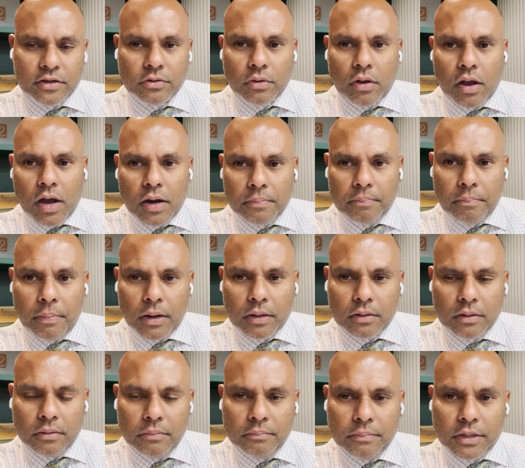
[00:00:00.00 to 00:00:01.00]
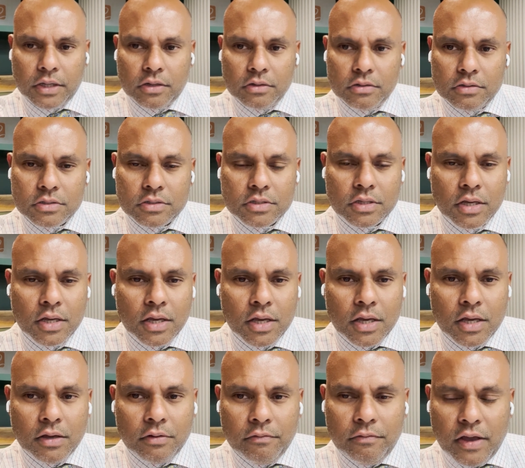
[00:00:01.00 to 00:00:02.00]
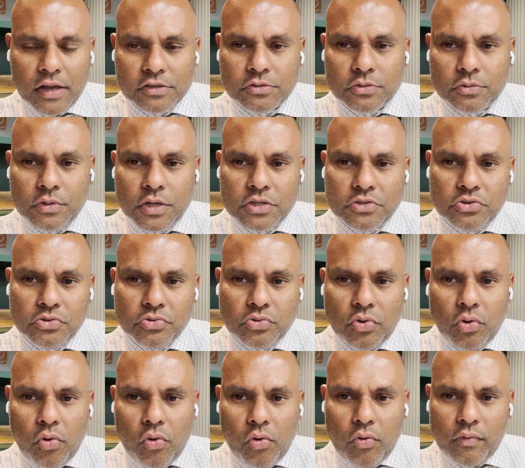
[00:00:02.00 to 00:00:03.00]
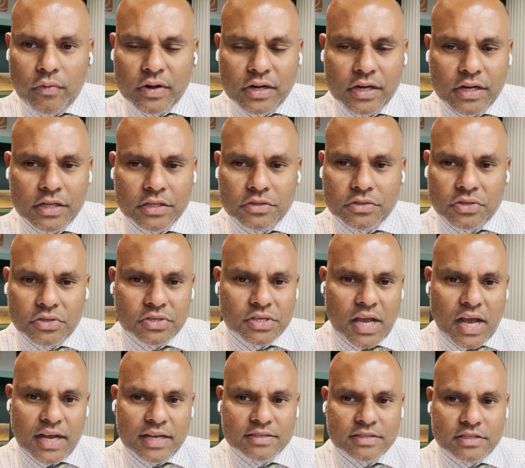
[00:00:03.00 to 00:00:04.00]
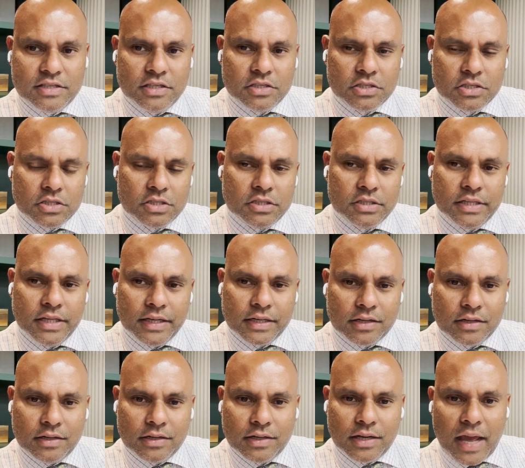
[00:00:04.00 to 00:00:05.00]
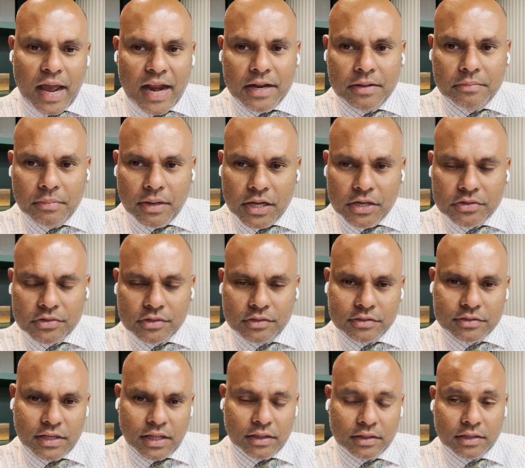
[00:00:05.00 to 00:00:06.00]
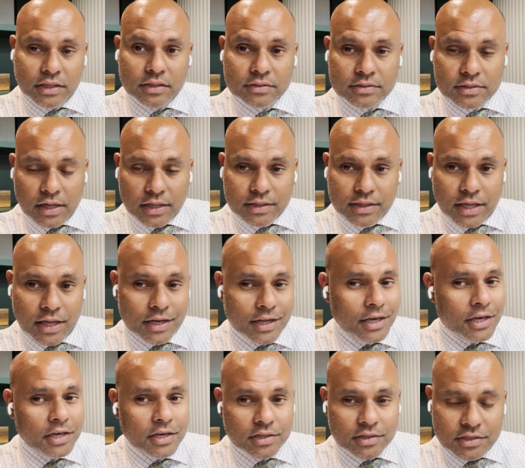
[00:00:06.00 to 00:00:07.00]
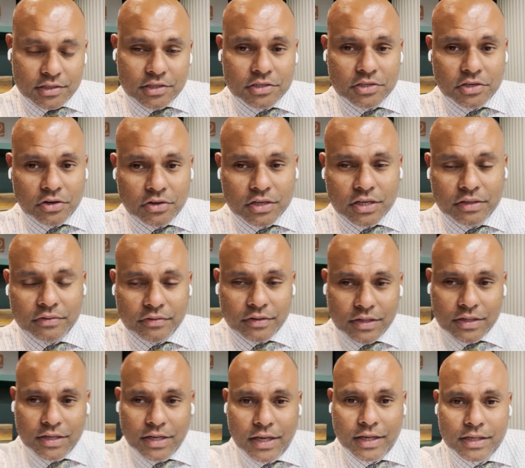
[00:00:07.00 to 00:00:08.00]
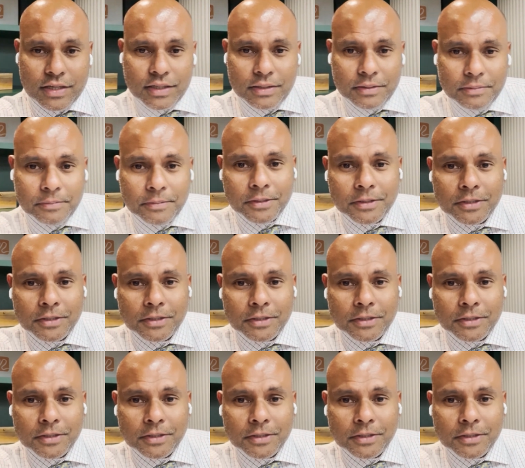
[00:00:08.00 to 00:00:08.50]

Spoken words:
to cart button, because as soon as you go over it, it just has these little animations and things like that. This is not even like a